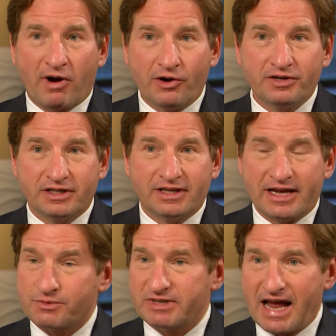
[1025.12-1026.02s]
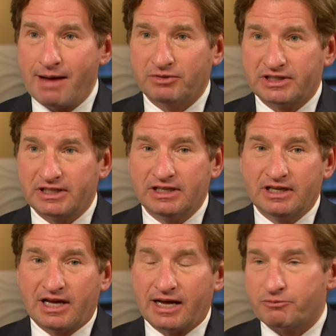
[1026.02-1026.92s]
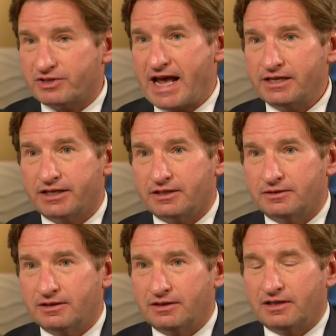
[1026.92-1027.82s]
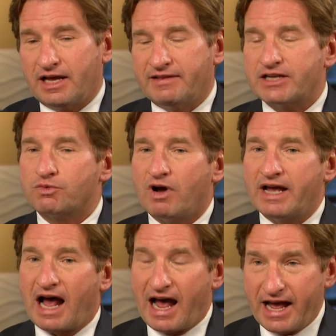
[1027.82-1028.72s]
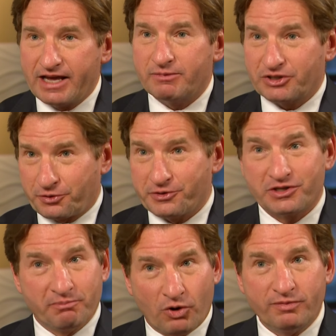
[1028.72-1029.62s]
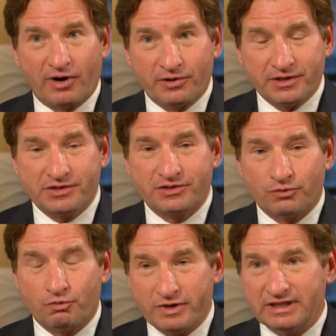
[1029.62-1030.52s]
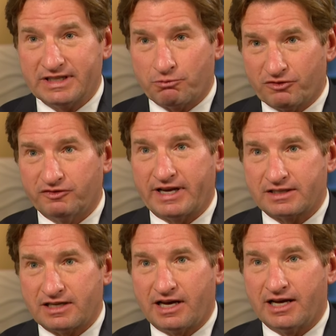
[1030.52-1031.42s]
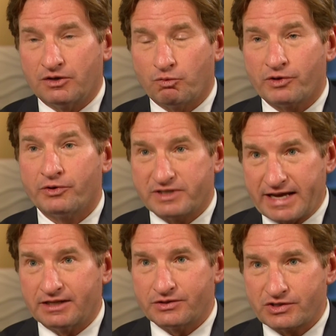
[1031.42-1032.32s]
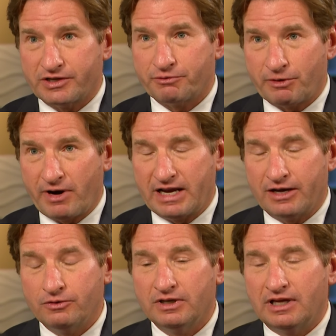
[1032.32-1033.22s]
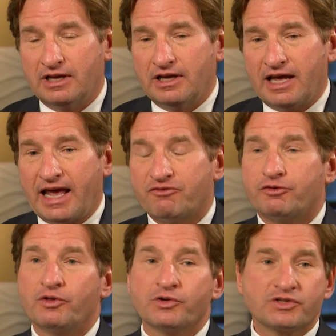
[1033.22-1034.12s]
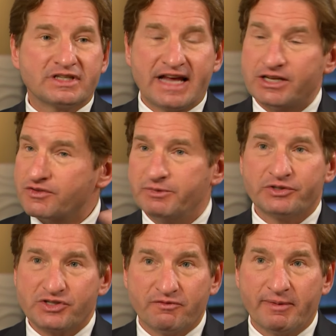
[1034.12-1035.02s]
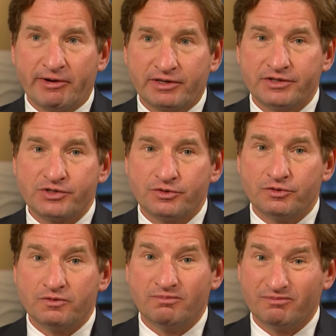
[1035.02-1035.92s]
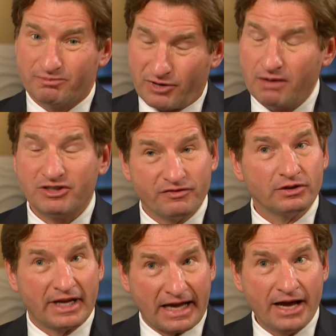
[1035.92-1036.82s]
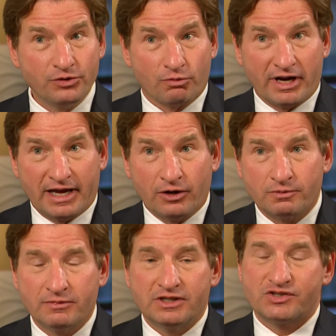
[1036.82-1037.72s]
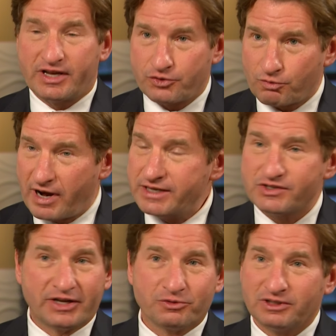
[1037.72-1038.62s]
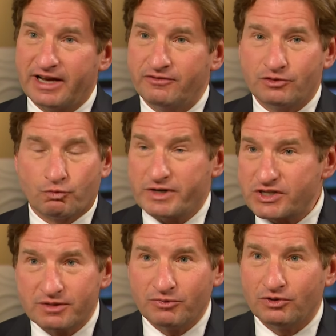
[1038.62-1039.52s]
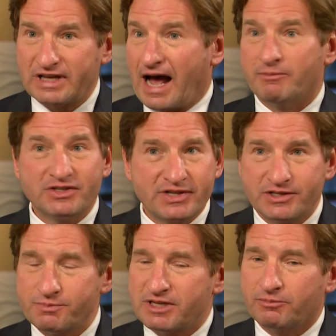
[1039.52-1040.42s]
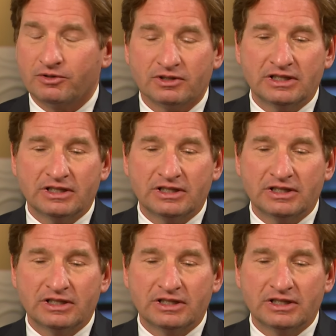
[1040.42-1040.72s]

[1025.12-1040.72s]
party has a monopoly on protecting it. And that's why I am encouraging both parties to really reflect on where they're taking this country right now. And for those tens of millions of Americans who probably feel like I do right now center right, center left, reasonable, common sense mm. people